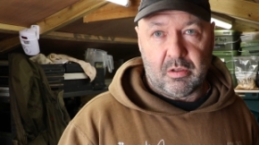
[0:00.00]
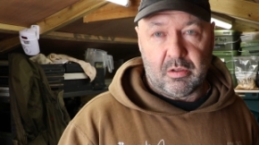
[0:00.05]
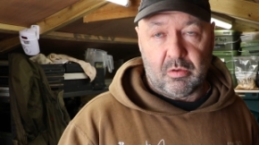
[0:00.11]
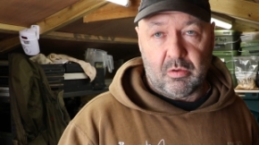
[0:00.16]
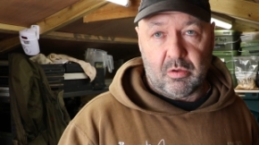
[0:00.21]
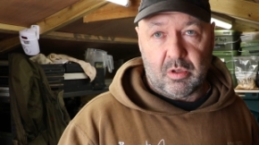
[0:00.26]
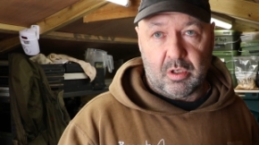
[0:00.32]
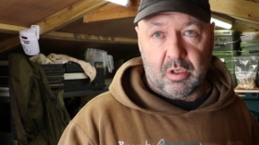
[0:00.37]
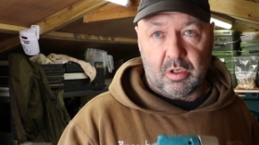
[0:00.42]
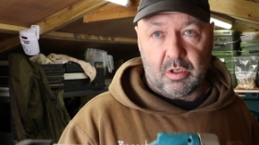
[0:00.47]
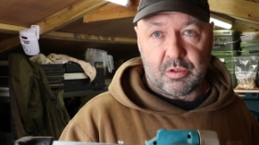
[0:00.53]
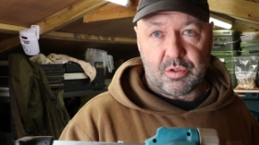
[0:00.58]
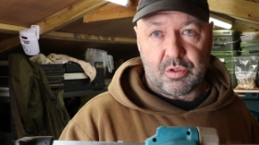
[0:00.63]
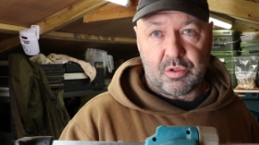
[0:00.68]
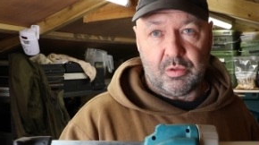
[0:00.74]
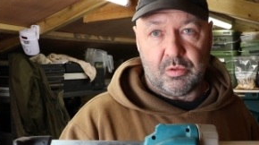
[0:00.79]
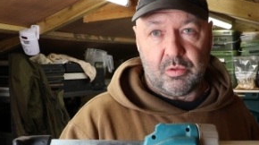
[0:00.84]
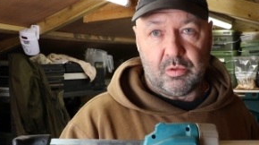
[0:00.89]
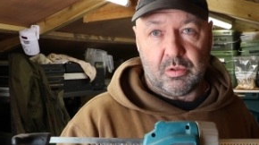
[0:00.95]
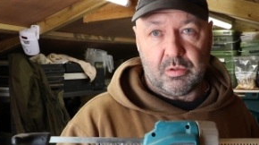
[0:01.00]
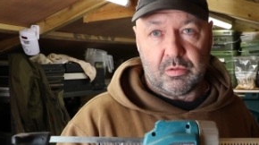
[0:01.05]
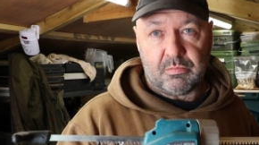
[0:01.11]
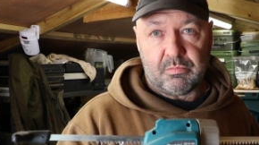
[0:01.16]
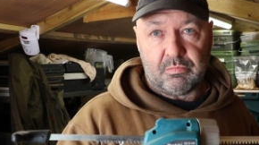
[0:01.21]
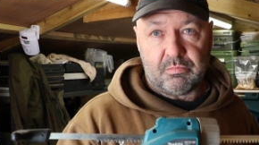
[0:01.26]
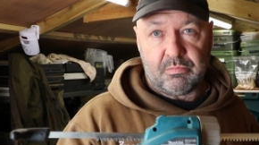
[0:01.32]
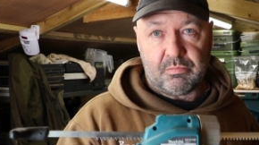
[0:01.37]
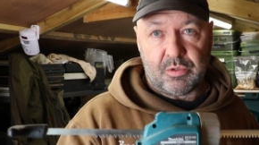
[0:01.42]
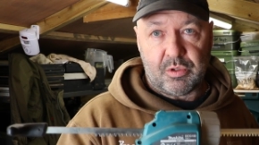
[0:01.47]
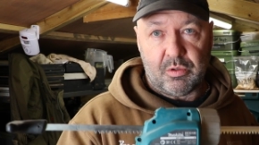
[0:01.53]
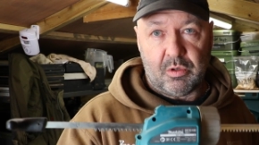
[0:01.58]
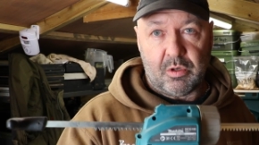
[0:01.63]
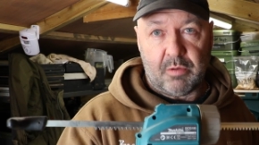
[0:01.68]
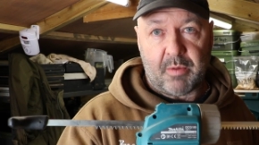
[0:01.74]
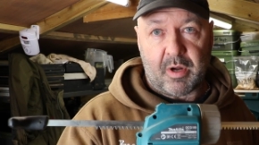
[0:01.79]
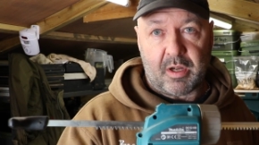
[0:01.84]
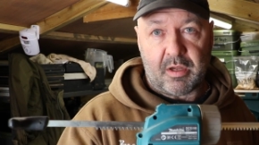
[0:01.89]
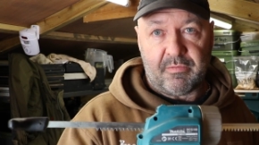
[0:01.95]
large tooling
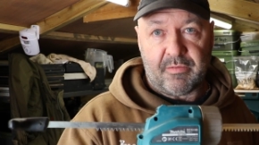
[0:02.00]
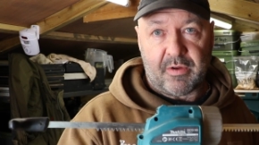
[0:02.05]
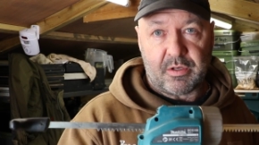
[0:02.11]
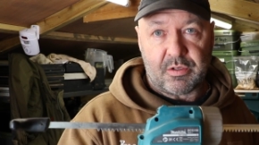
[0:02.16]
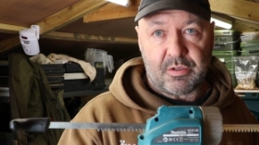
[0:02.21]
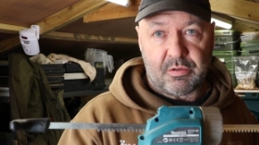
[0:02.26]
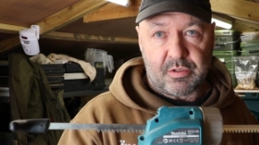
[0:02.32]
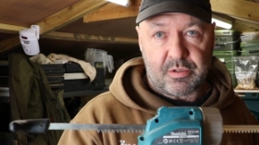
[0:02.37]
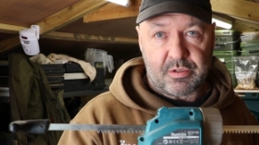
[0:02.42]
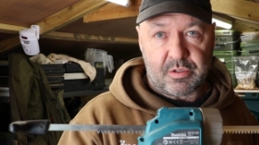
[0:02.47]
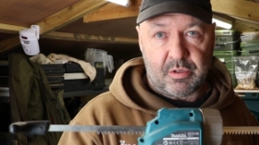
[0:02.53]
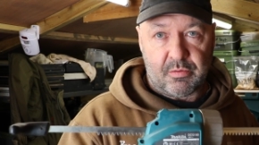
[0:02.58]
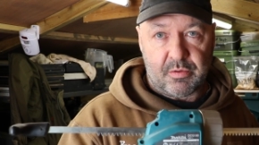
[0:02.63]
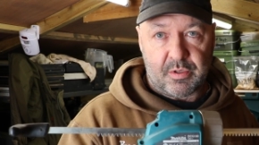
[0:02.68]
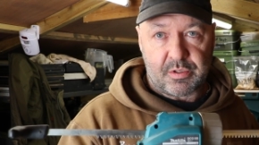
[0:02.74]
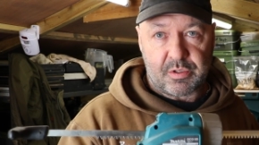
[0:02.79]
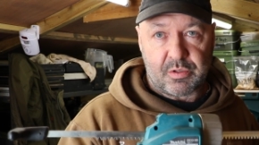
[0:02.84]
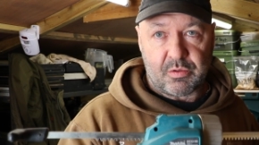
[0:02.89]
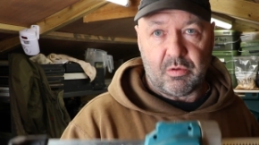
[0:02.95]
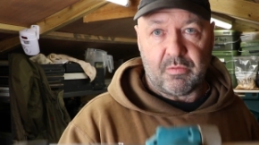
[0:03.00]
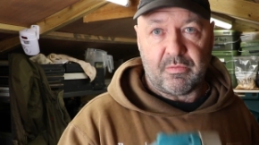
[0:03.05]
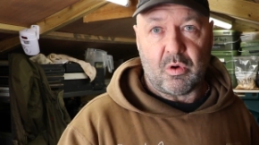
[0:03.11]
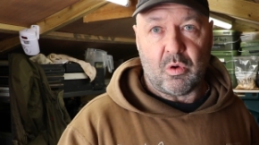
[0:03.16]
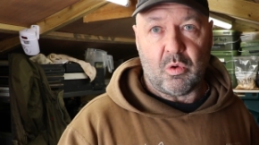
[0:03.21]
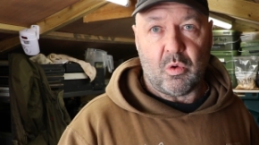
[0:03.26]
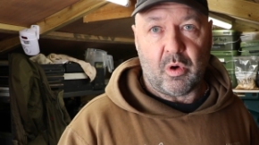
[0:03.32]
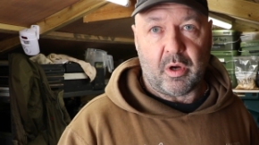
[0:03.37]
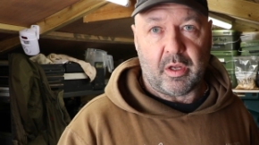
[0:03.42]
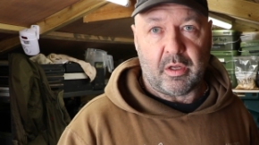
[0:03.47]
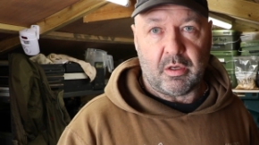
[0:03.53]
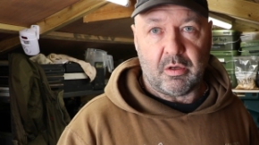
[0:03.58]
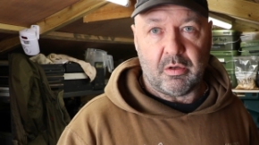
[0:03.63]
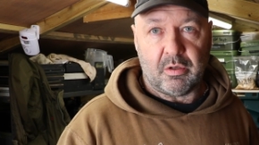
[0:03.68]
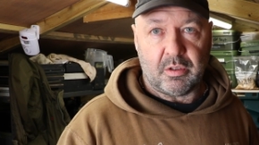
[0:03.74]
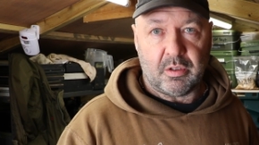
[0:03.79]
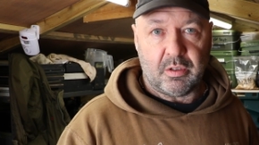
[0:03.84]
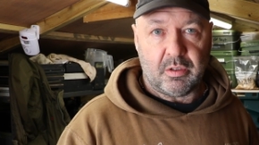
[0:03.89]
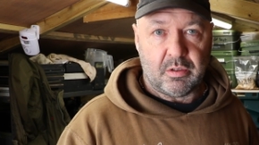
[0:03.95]
manufacturers do this sort of caulking
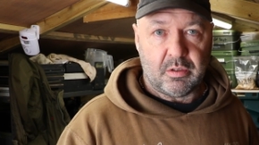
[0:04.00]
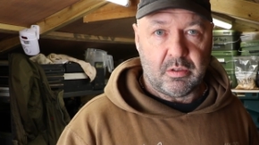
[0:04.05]
gun.